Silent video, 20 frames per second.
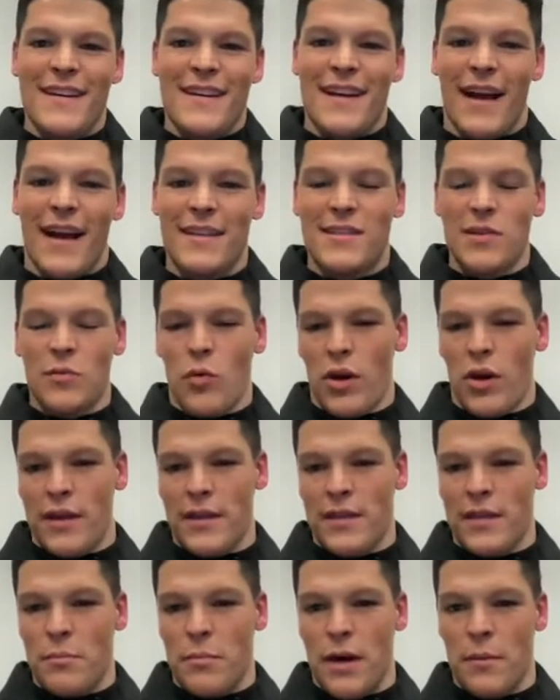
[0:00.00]
Got to work
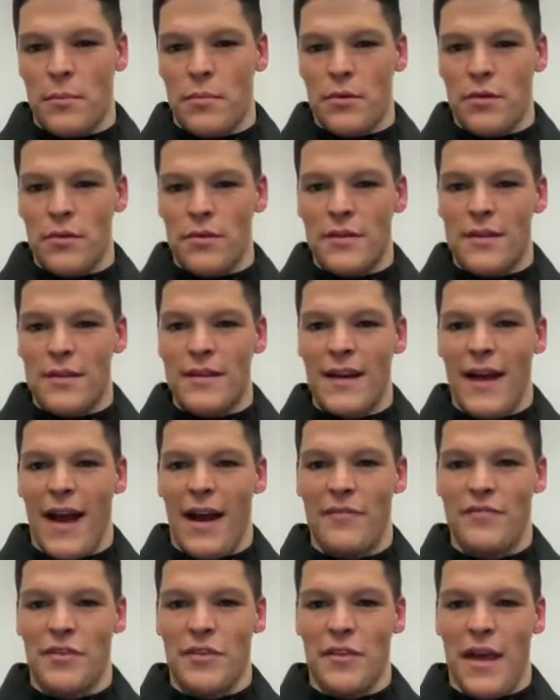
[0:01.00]
in the bubble
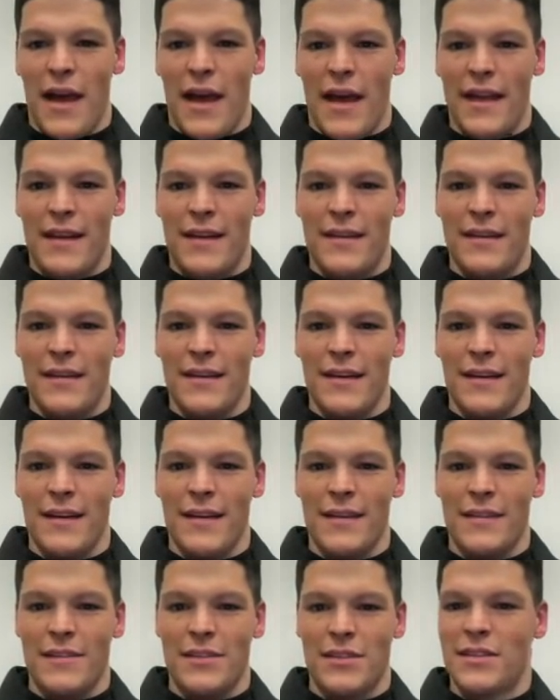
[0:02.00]
after that,
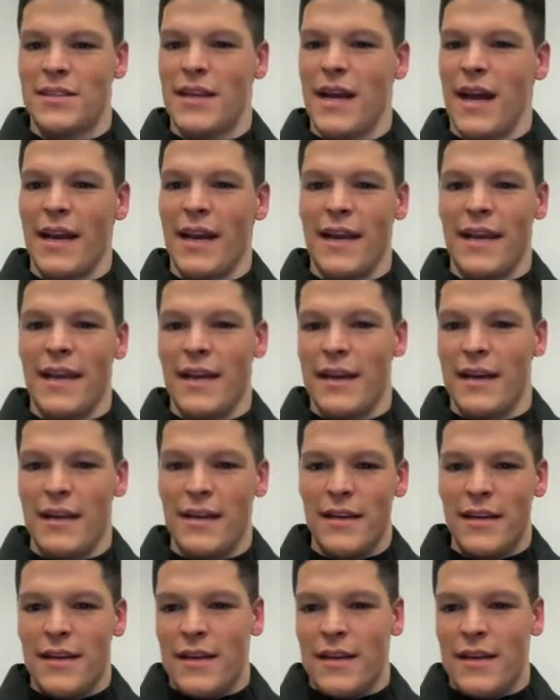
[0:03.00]
just kind of in a